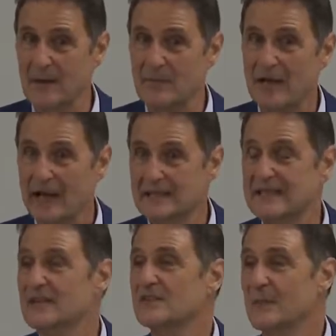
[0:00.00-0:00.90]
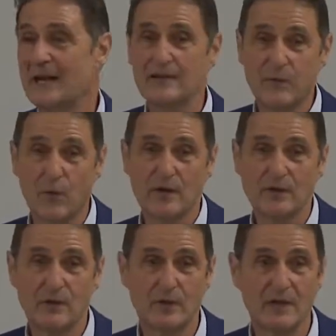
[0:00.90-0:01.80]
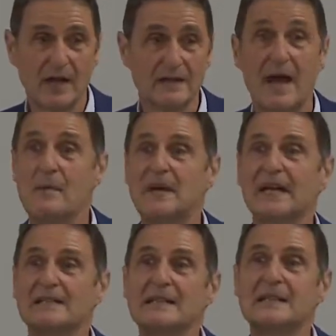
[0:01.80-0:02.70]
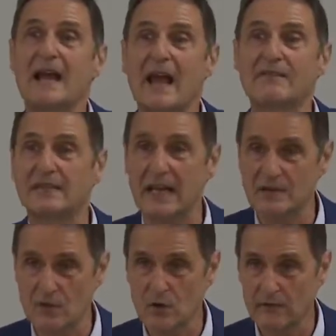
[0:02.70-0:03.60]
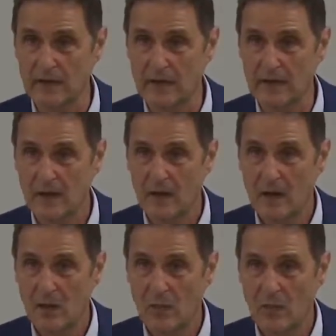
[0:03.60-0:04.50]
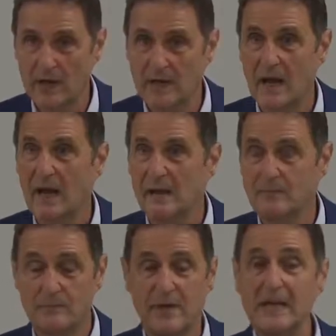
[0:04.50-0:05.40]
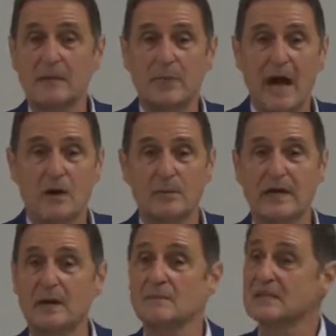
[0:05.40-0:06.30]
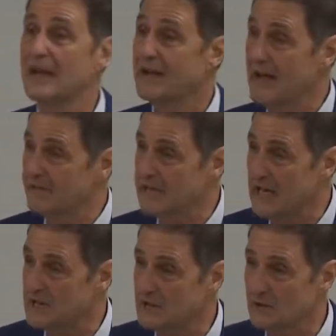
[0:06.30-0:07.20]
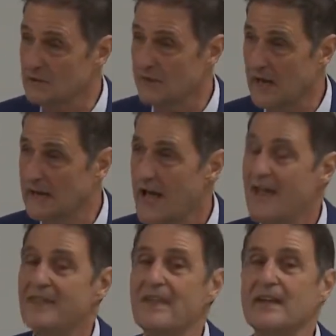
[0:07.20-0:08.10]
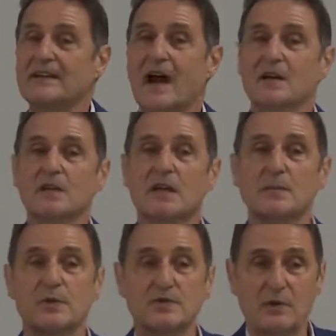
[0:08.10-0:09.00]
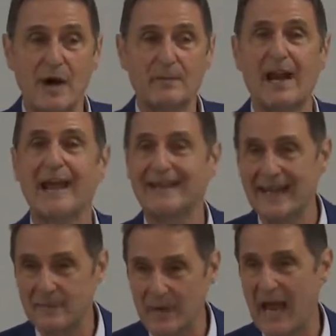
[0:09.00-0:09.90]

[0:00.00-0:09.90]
up instead of spending $4,200, because it's not FDA certified. When peanut powder becomes FDA certified, then the doctor can prescribe it and get